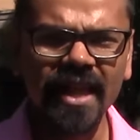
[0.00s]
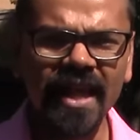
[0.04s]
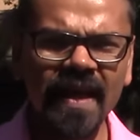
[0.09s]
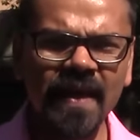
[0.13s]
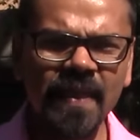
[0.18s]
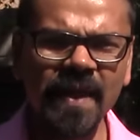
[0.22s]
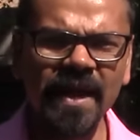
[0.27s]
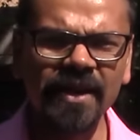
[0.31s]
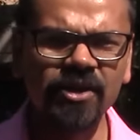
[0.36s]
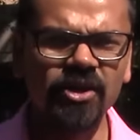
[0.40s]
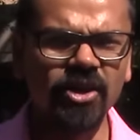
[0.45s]

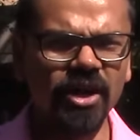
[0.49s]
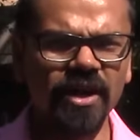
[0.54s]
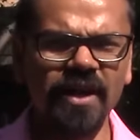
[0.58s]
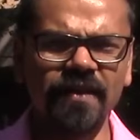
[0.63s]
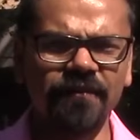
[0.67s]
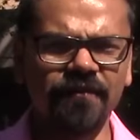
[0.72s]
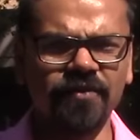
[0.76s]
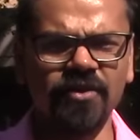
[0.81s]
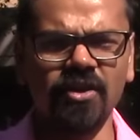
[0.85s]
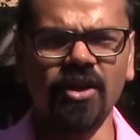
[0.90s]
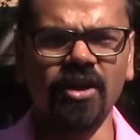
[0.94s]
and they're good
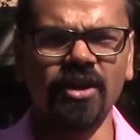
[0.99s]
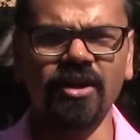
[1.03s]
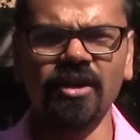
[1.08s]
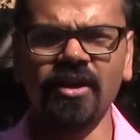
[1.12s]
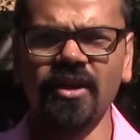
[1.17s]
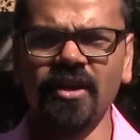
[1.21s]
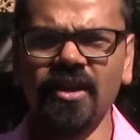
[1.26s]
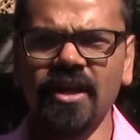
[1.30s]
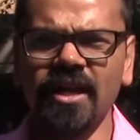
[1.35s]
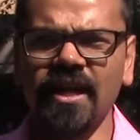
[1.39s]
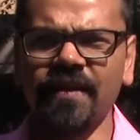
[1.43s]
if your
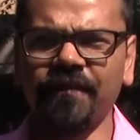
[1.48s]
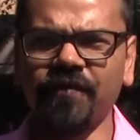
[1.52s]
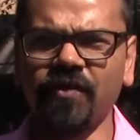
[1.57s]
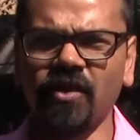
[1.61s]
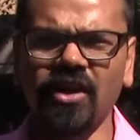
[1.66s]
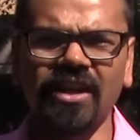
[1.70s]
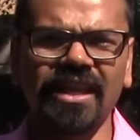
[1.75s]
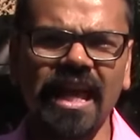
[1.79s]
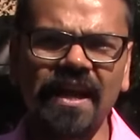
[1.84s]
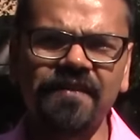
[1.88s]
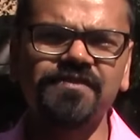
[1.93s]

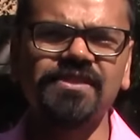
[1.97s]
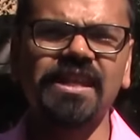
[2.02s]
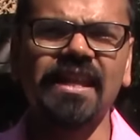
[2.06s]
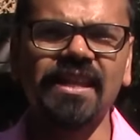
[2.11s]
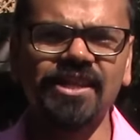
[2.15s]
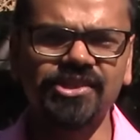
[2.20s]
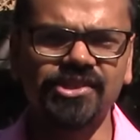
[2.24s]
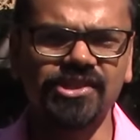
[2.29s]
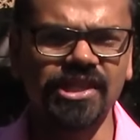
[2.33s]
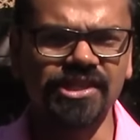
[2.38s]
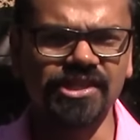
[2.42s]
lifestyle
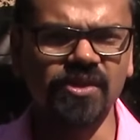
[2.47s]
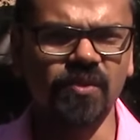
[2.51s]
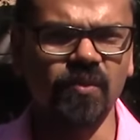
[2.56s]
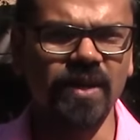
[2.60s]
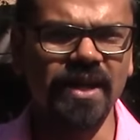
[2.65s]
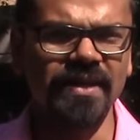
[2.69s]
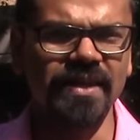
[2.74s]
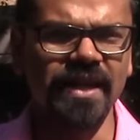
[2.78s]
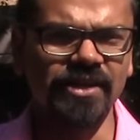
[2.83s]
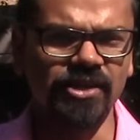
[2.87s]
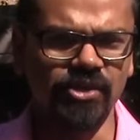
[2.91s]
is such a
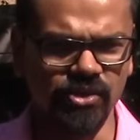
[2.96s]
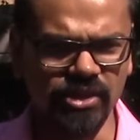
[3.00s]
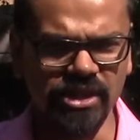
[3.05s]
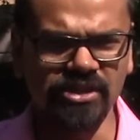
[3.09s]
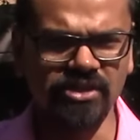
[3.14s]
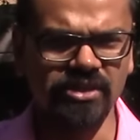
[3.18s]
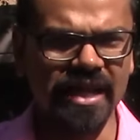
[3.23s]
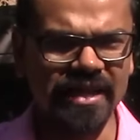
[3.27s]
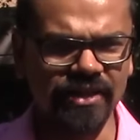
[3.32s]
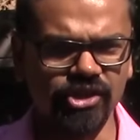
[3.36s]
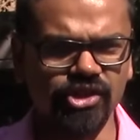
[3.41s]
way that you
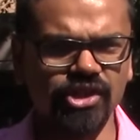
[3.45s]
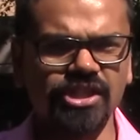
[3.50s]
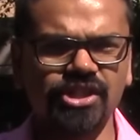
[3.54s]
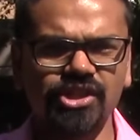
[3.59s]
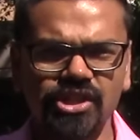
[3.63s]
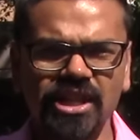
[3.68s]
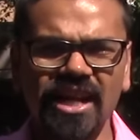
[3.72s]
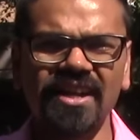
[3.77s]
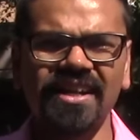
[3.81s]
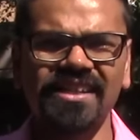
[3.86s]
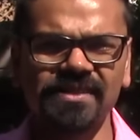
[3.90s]
just like to
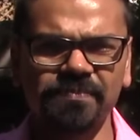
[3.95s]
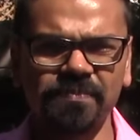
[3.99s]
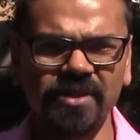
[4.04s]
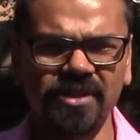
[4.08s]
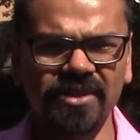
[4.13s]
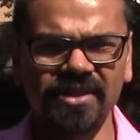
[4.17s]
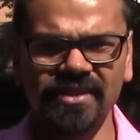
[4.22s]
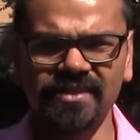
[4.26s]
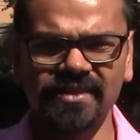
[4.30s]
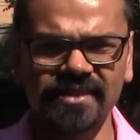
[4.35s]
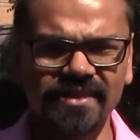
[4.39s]
just share
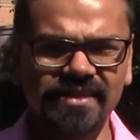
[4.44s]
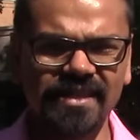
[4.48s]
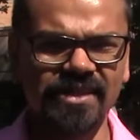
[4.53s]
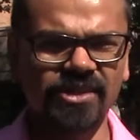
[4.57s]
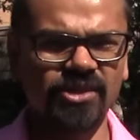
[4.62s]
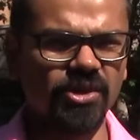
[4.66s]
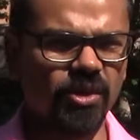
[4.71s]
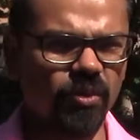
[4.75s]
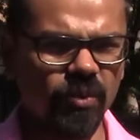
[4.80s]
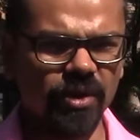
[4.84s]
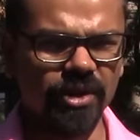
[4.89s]
experiences and
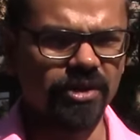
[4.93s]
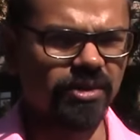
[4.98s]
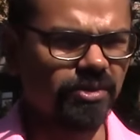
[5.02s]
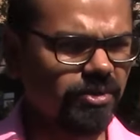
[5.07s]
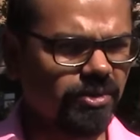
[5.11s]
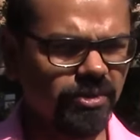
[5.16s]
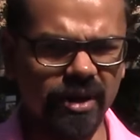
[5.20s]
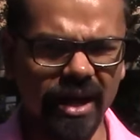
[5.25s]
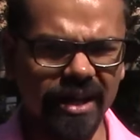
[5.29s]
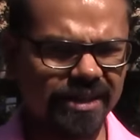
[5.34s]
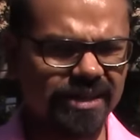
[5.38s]
you don't want to
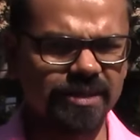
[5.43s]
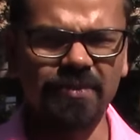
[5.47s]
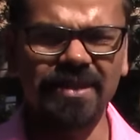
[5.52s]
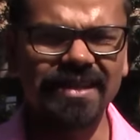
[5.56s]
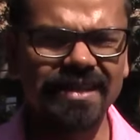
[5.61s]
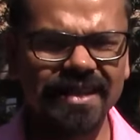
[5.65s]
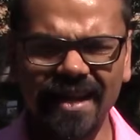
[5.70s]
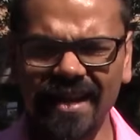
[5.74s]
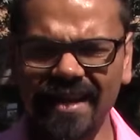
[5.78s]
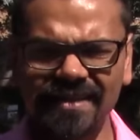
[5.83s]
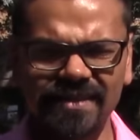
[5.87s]
do
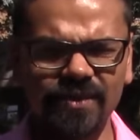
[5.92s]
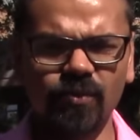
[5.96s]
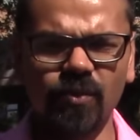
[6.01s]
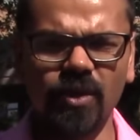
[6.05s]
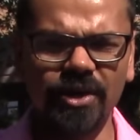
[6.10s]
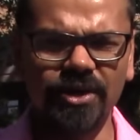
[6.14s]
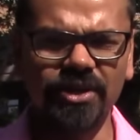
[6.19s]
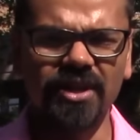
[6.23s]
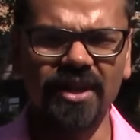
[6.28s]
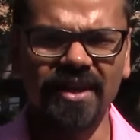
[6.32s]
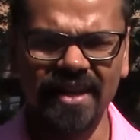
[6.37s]
ultimate guides and
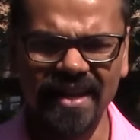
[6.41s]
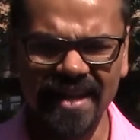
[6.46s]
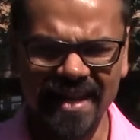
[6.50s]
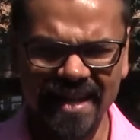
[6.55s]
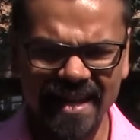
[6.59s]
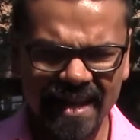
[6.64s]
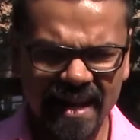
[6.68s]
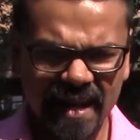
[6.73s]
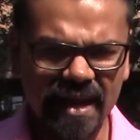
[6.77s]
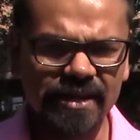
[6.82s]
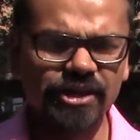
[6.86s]
whatnot,
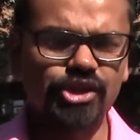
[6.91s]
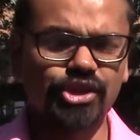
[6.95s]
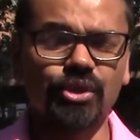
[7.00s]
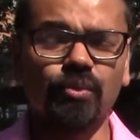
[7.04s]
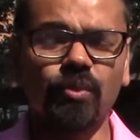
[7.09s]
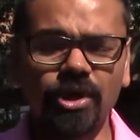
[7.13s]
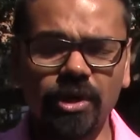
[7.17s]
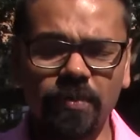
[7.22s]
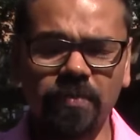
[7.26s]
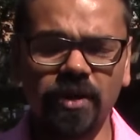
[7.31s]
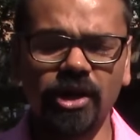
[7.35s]
and you
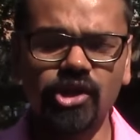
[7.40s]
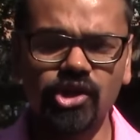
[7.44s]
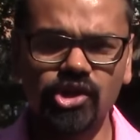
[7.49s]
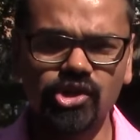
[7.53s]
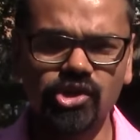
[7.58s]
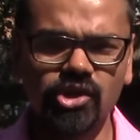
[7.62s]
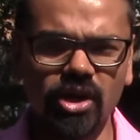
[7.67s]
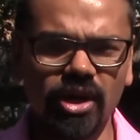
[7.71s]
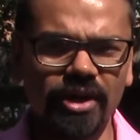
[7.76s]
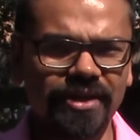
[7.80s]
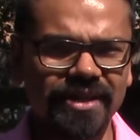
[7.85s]
still want to
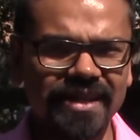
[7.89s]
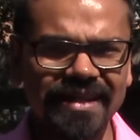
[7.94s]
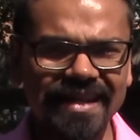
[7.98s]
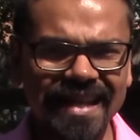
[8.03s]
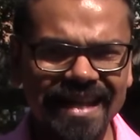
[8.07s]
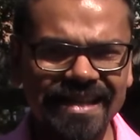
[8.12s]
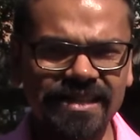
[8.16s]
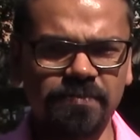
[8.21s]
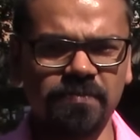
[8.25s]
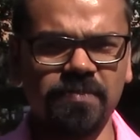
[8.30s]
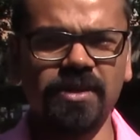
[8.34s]
produce
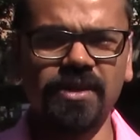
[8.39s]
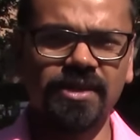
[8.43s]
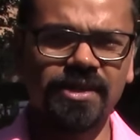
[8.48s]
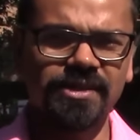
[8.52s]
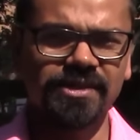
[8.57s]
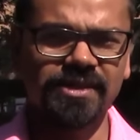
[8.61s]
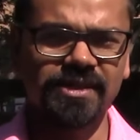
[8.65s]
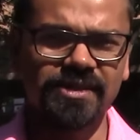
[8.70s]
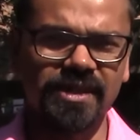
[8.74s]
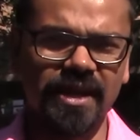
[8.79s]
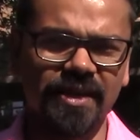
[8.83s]
content.
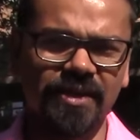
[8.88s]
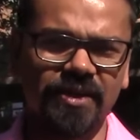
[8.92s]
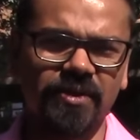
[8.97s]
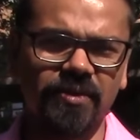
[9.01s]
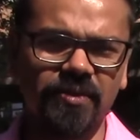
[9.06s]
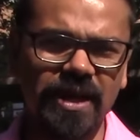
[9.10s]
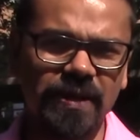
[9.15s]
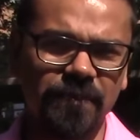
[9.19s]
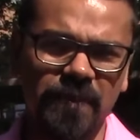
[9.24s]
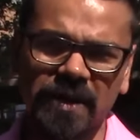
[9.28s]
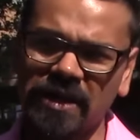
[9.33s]
Experiences are the
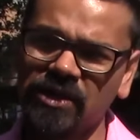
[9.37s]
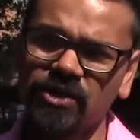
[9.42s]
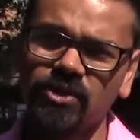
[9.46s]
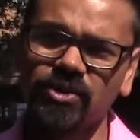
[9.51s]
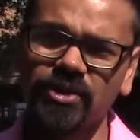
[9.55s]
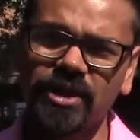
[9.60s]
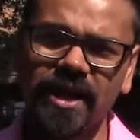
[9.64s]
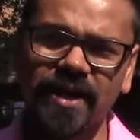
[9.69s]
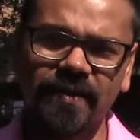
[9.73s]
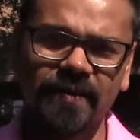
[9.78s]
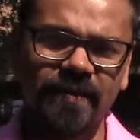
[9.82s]
great way to
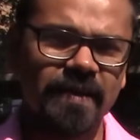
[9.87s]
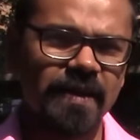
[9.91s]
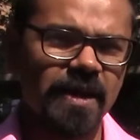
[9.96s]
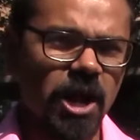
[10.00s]
do that.